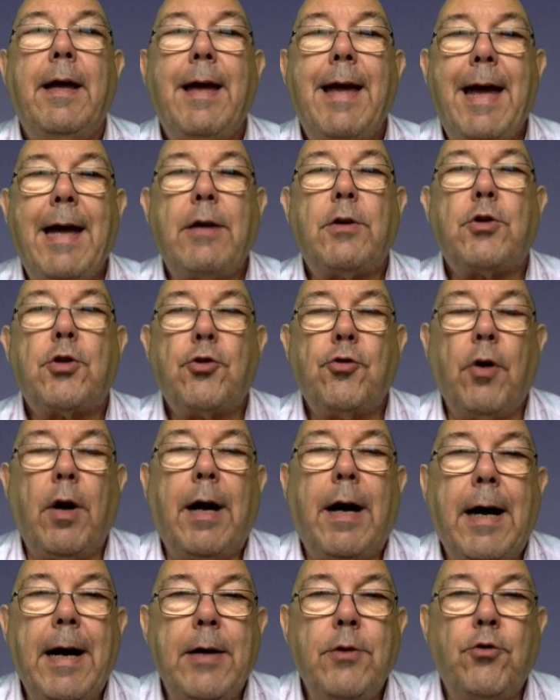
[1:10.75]
extra
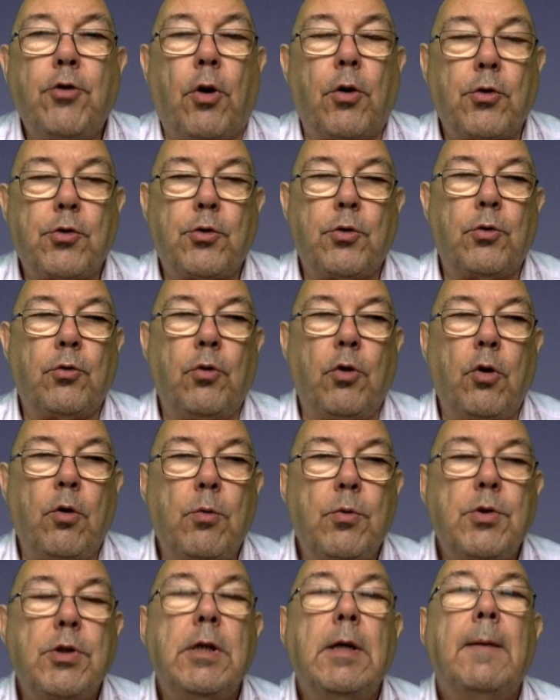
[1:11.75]
hydroxyl
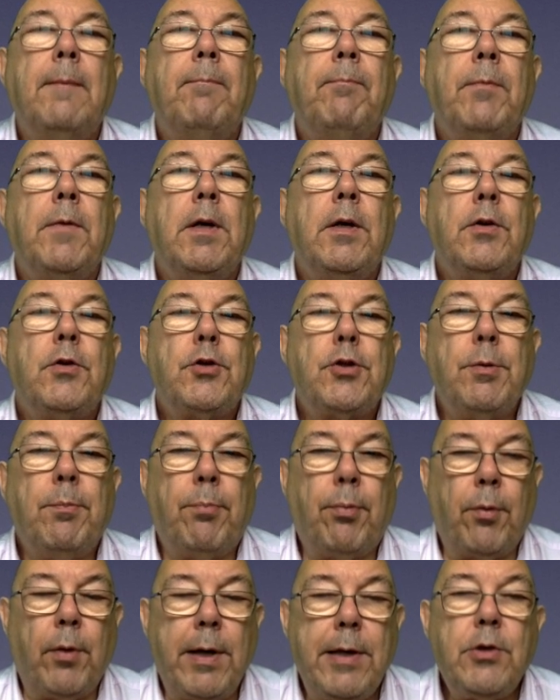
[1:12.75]
groups to
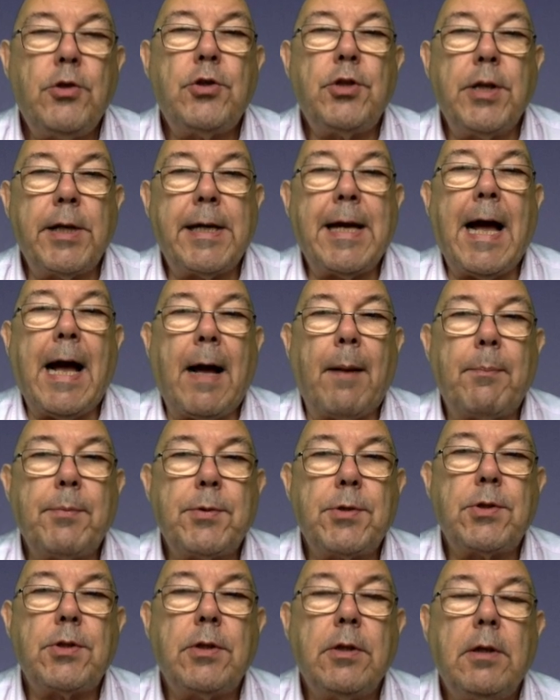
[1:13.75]
bridge the
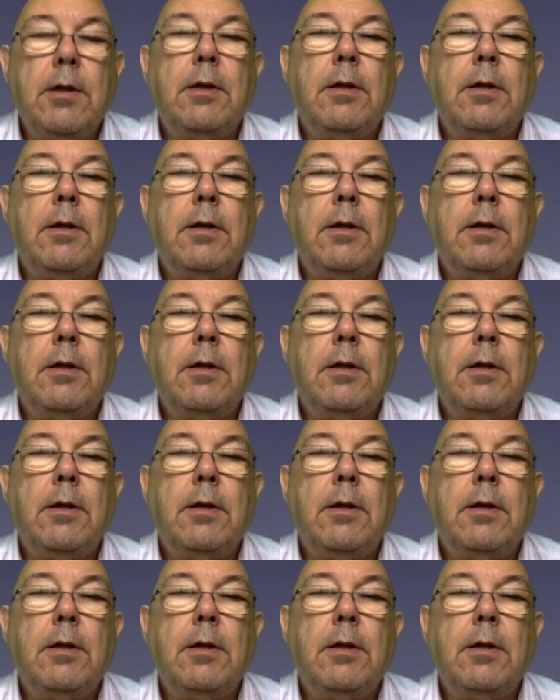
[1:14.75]
gaps